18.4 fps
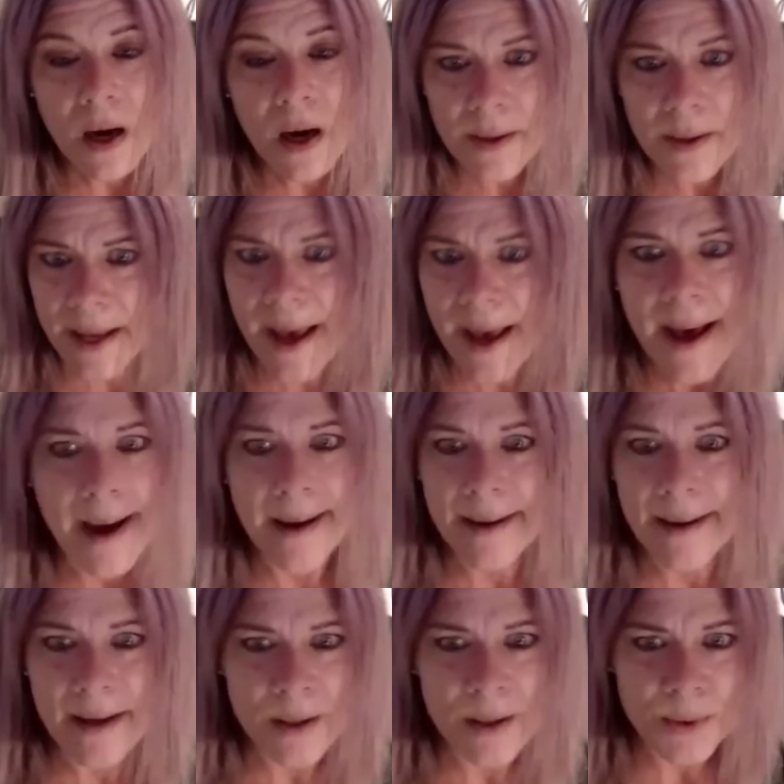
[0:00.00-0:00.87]
Oh
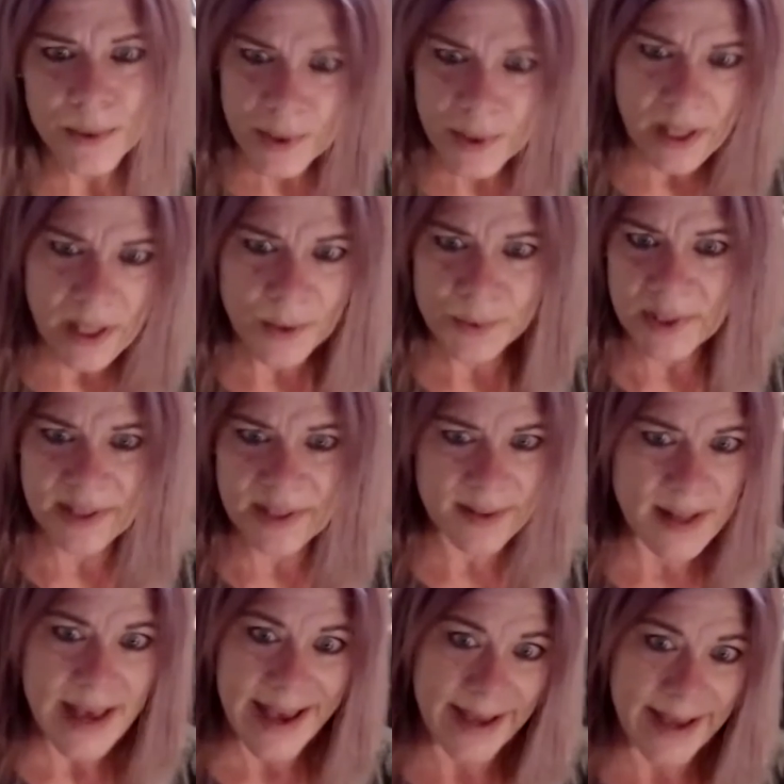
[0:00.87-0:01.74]
yeah, it was
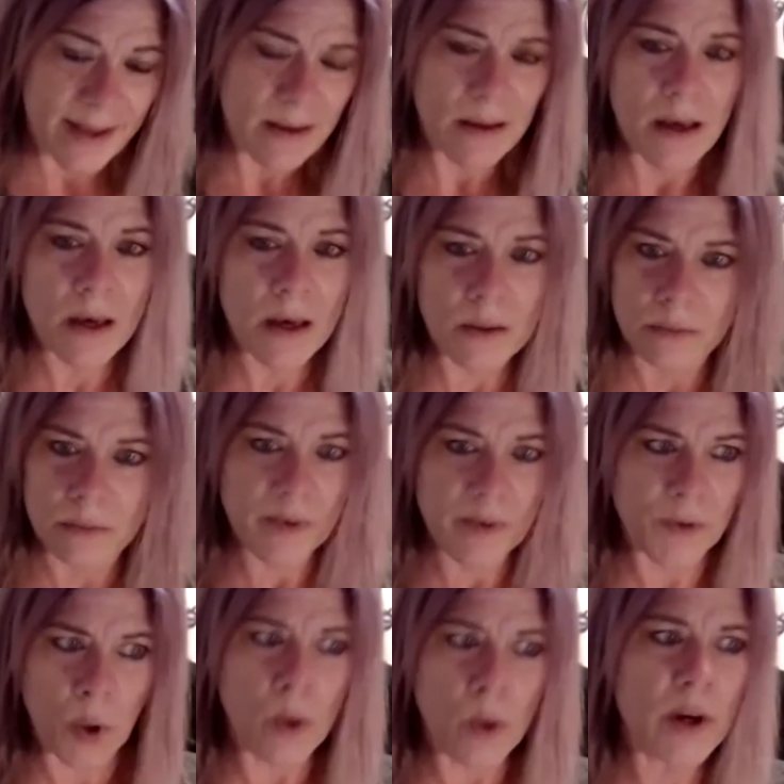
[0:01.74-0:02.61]
like, oh,
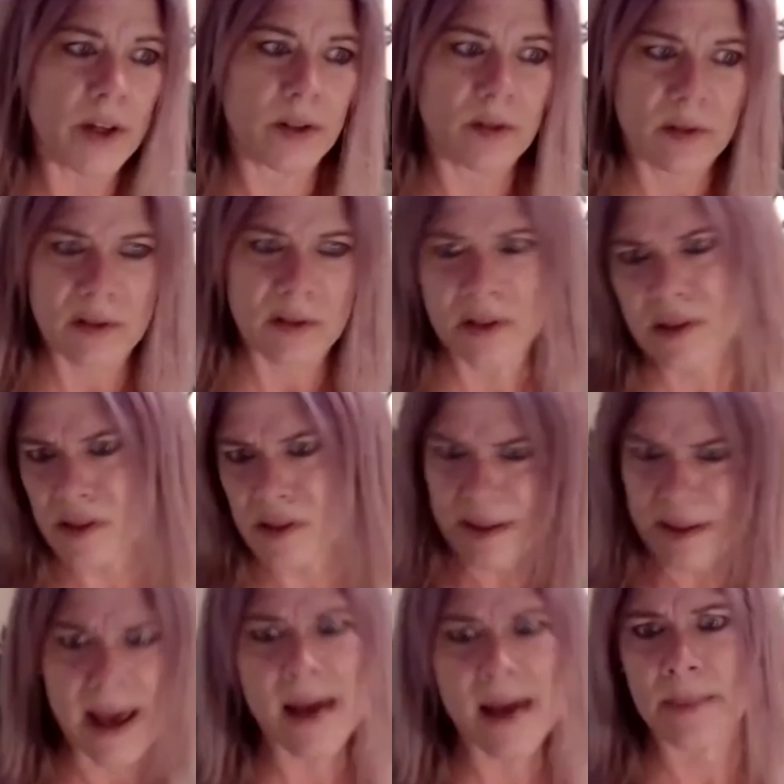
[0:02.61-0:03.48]
of course, this has
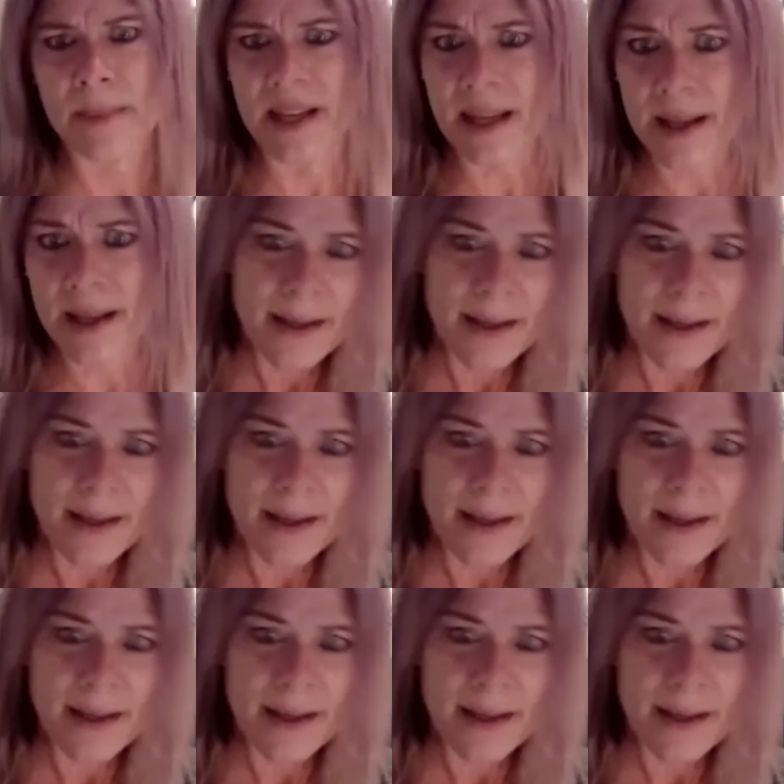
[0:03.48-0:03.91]
got to be it.